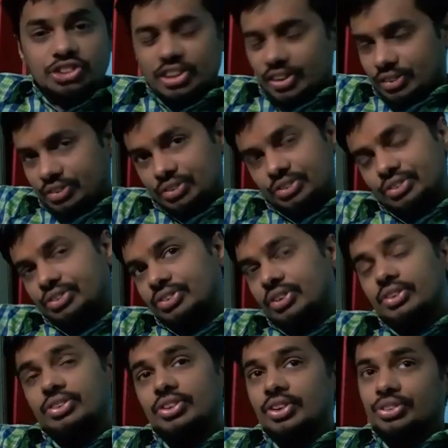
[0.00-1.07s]
years.
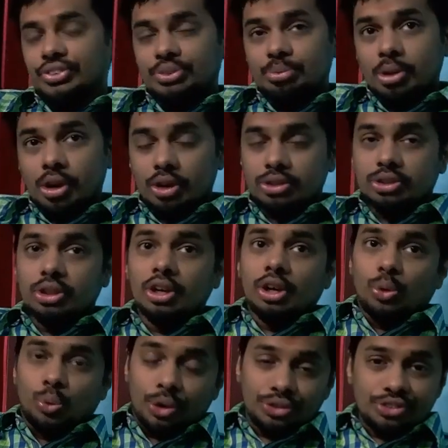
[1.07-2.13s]
6 years, because
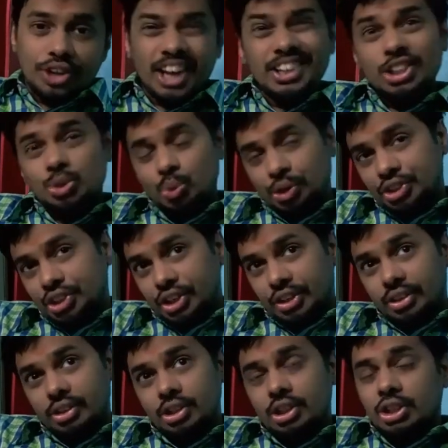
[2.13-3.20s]
one sign is 1
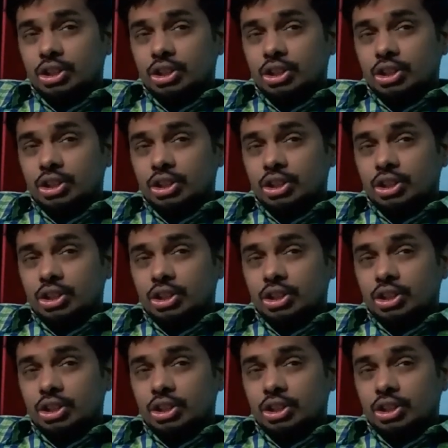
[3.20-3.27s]
year.